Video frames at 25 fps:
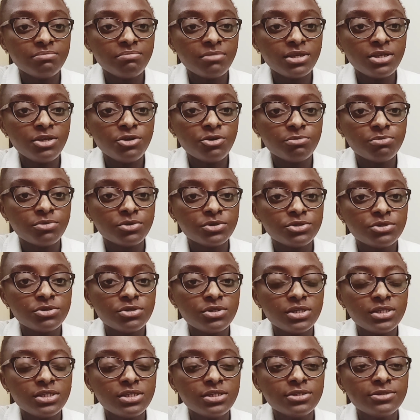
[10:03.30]
many
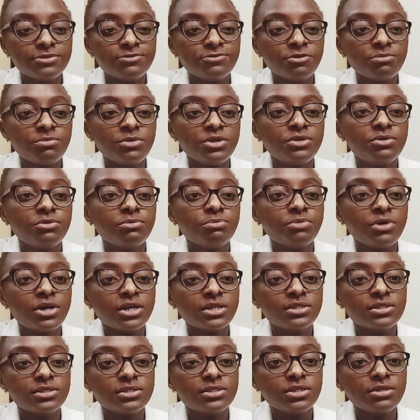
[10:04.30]
opportunities for me to
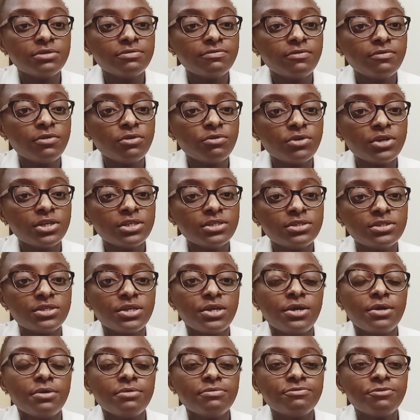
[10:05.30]
practice influence,
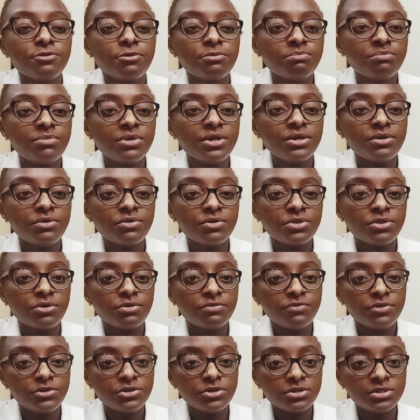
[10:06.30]
from being on the
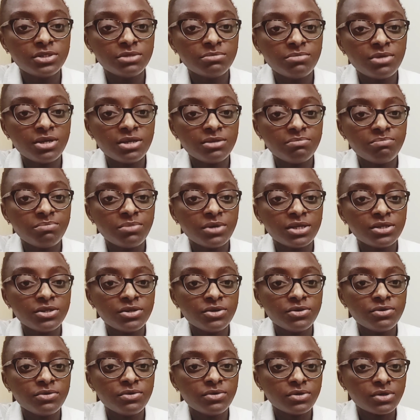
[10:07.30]
official debate
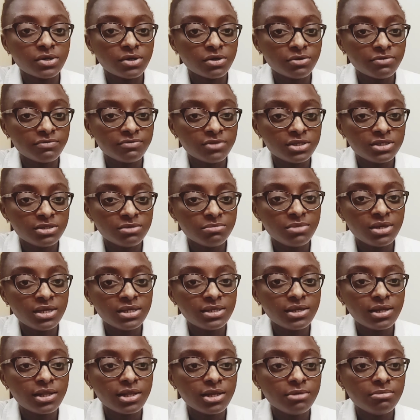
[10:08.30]
panel of the
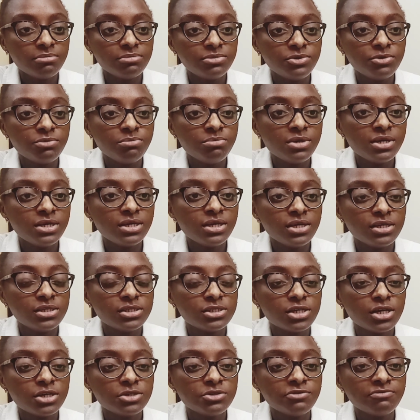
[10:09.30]
debate club to being in
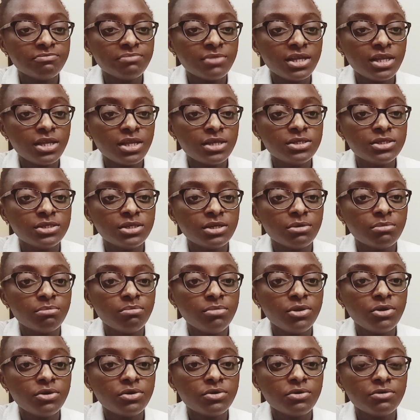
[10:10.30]
charge of managing a
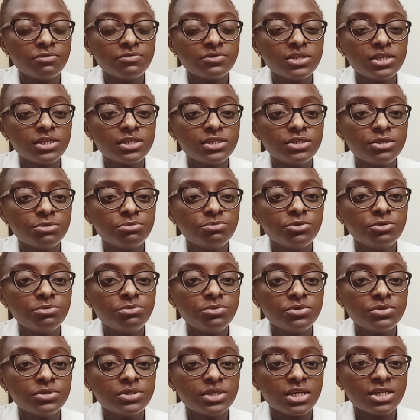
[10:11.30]
block of 60
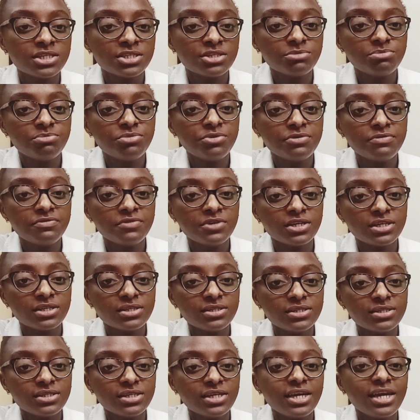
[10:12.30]
pupils as a
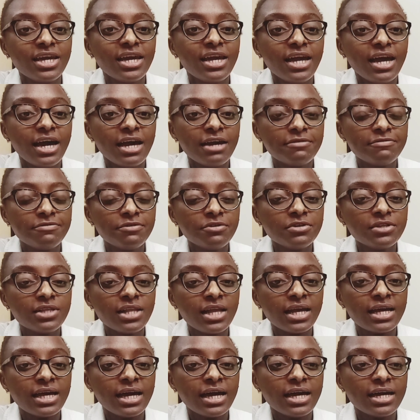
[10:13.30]
prefect. I felt
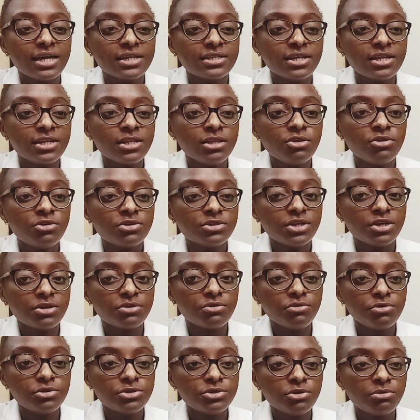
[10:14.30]
like I had unlocked a
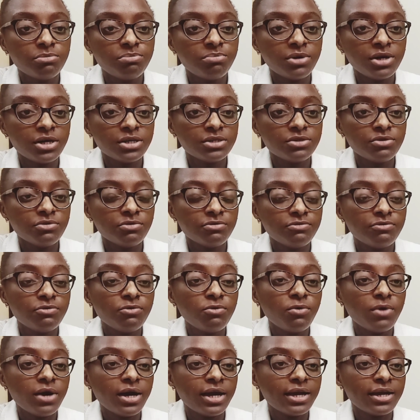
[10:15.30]
crucial part of
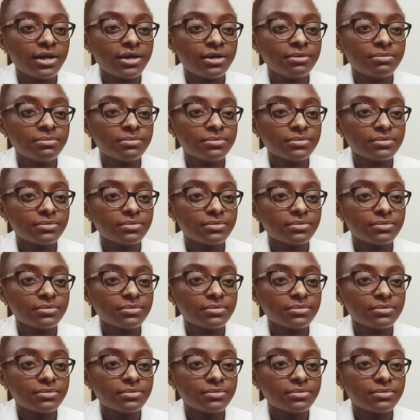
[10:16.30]
who I am.